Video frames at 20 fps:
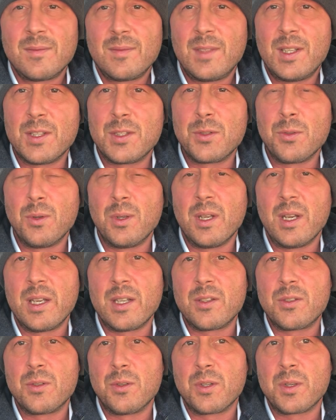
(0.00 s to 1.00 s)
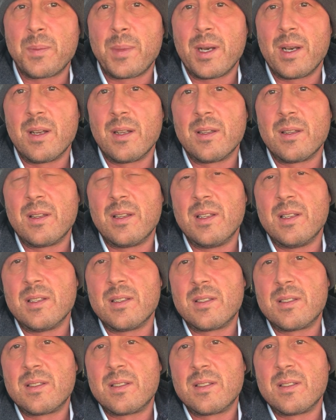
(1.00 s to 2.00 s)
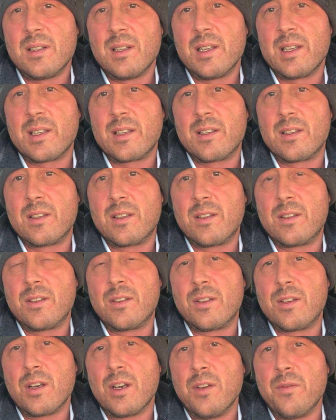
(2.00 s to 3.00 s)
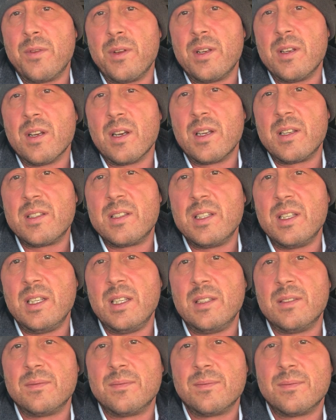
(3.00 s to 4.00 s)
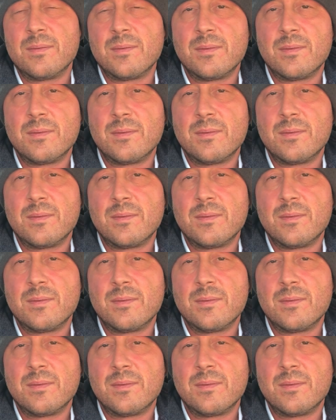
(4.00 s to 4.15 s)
Let's all like talk about this like COVID-19.